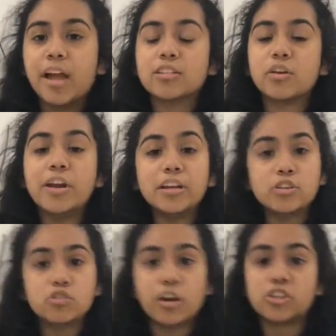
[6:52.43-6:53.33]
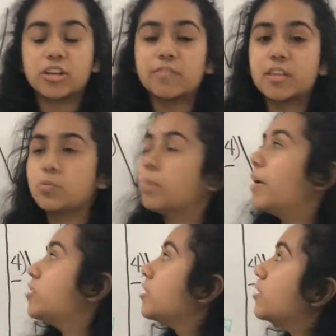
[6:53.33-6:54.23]
And so in construction of this, we
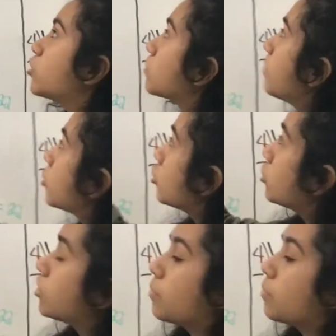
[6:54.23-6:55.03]
basically just measured to